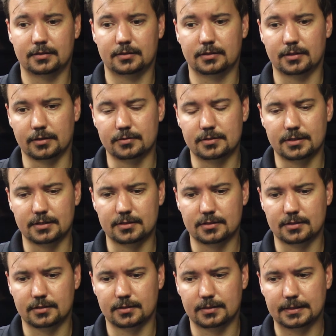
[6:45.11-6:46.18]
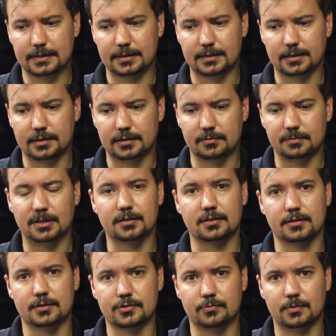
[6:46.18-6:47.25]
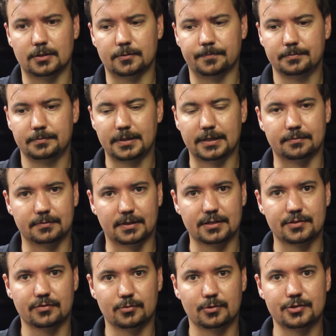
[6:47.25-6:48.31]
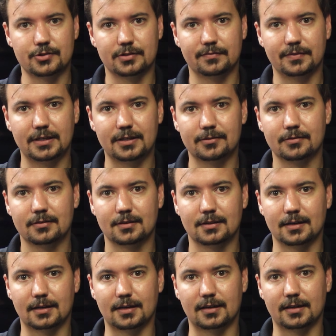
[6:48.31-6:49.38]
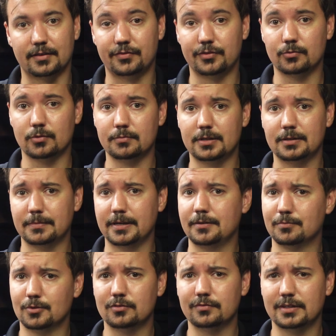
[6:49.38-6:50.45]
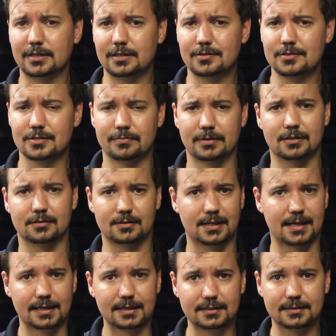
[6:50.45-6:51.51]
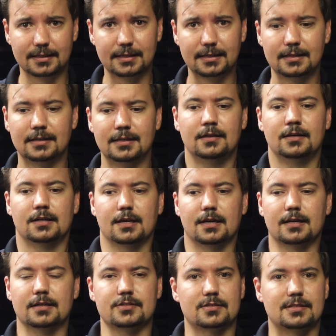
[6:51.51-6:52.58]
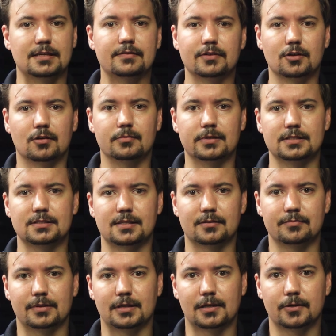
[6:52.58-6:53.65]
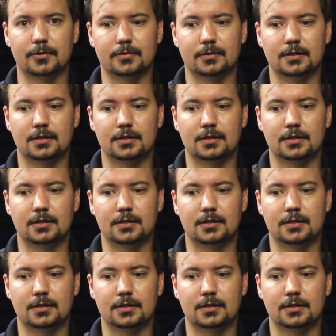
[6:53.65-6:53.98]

coatings in the market as well. Yeah, thanks for watching the video. If you want me to make more videos about anything, just leave a comment down below.